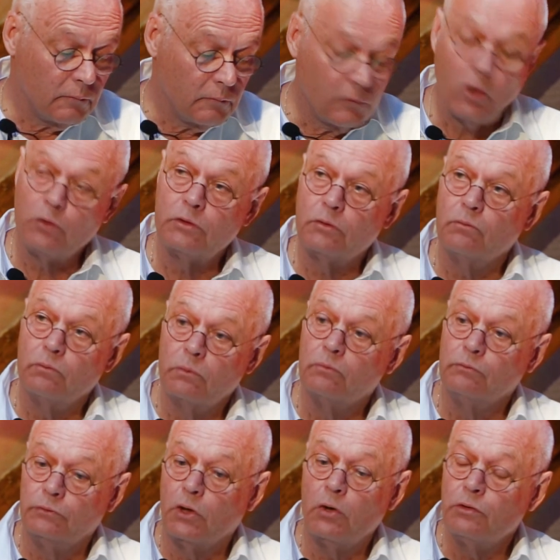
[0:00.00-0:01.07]
Those
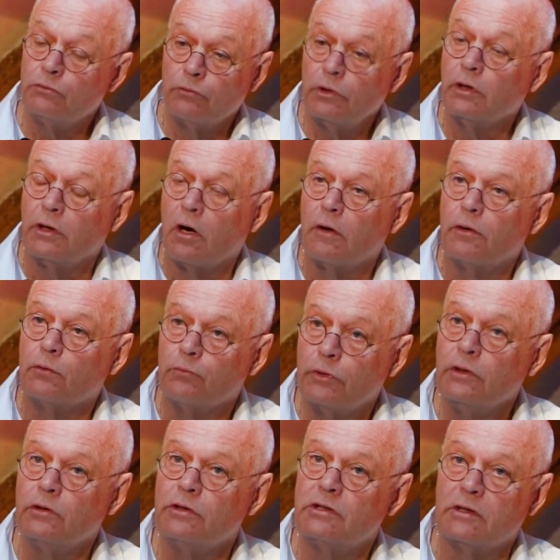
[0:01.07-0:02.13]
really are the
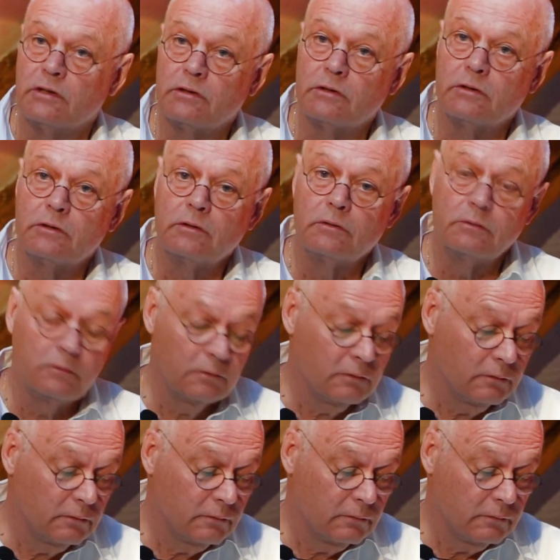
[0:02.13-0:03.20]
real senses.
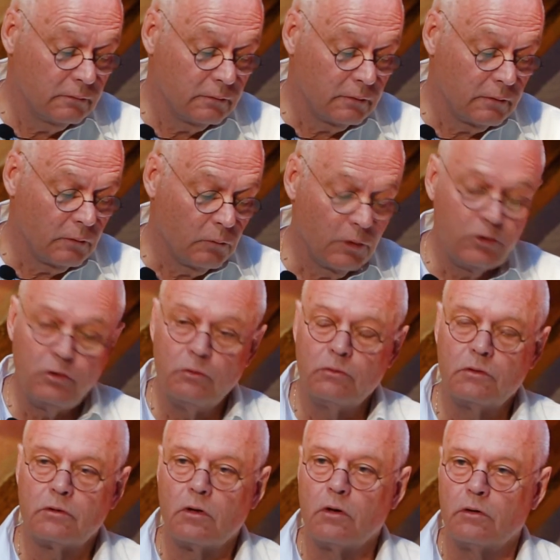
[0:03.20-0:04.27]
Once you
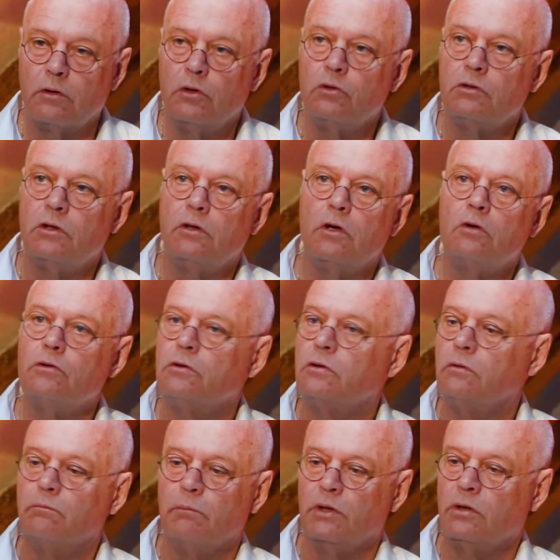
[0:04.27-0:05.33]
start using those,
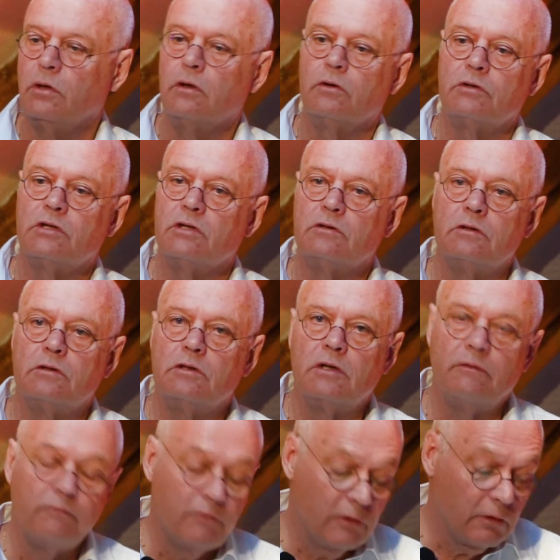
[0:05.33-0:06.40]
the material senses
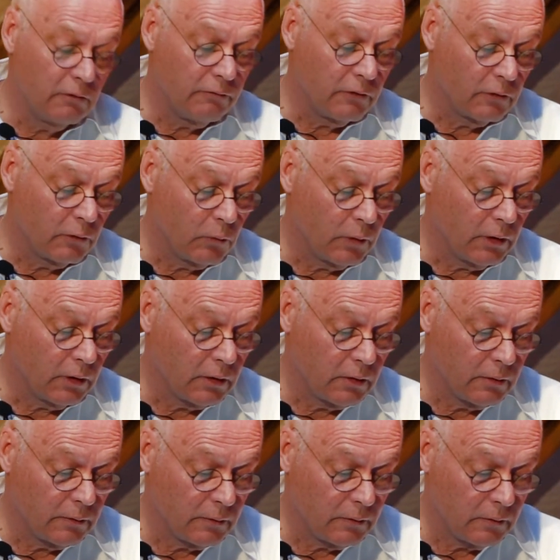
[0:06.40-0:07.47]
seem very, very weak.
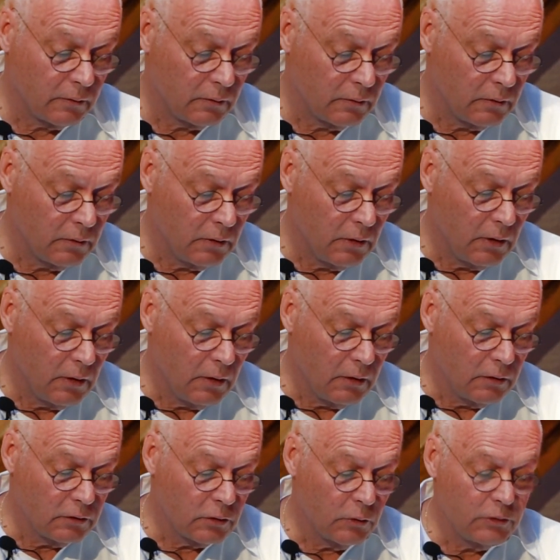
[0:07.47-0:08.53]

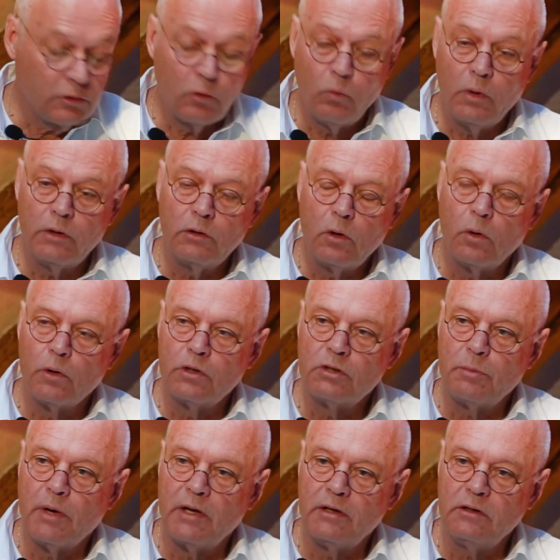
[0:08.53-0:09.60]
So it's the one
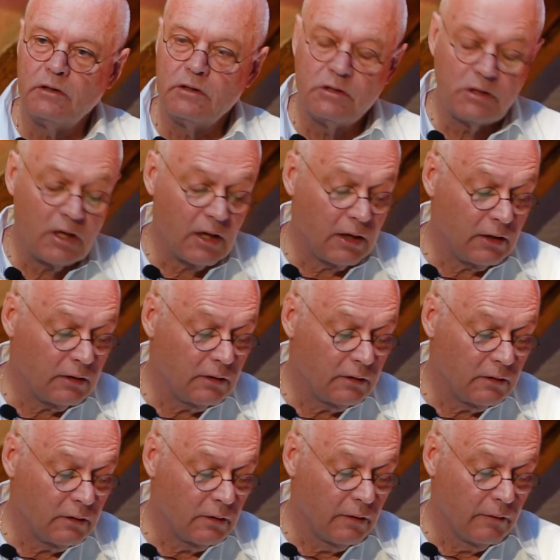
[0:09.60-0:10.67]
corresponding to sight,
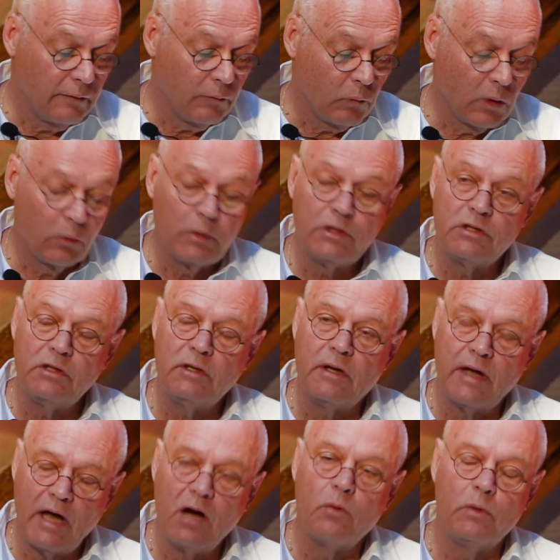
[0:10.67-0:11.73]
where we see
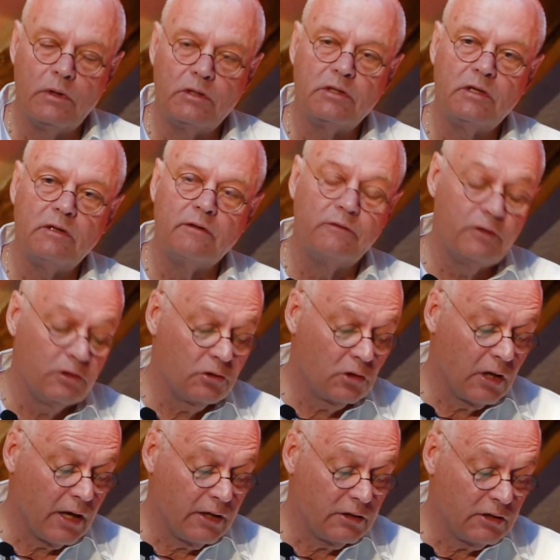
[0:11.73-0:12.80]
how we see the
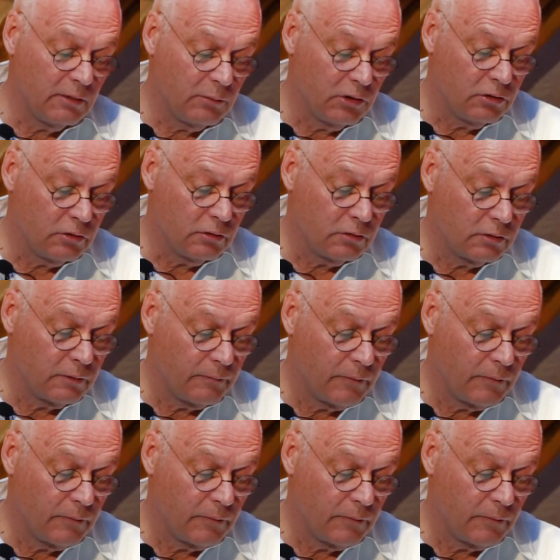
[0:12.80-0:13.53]
visualized images.